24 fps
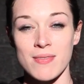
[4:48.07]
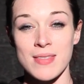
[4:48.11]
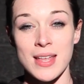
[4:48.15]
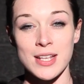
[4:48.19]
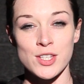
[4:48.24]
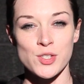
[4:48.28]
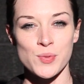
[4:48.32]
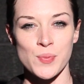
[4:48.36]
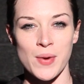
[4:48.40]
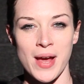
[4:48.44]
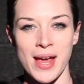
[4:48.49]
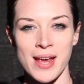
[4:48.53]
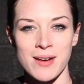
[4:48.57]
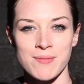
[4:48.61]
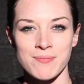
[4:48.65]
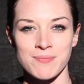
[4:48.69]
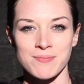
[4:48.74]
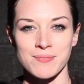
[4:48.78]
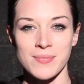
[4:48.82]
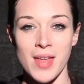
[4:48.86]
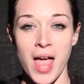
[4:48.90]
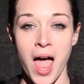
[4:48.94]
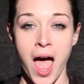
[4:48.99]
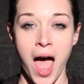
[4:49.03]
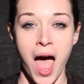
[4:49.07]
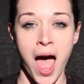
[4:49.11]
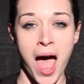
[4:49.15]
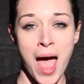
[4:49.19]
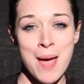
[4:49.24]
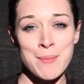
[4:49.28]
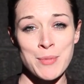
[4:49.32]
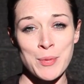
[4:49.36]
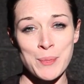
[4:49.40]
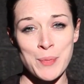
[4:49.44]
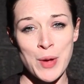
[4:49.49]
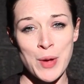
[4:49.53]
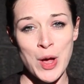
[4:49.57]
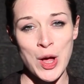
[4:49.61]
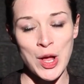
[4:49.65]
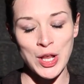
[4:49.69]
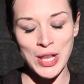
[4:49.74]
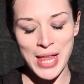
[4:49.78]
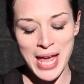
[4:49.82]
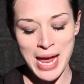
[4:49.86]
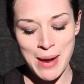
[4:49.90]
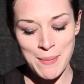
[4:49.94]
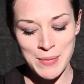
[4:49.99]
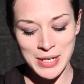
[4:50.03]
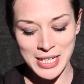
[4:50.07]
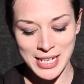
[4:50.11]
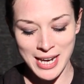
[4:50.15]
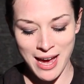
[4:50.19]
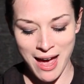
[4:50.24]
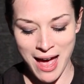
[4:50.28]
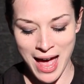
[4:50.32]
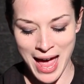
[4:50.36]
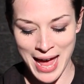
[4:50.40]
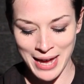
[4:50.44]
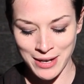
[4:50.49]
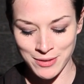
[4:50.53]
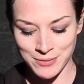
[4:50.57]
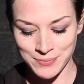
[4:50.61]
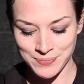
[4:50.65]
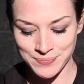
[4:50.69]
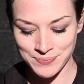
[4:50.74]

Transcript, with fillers: That's right, I'm a Paul Heyman guy.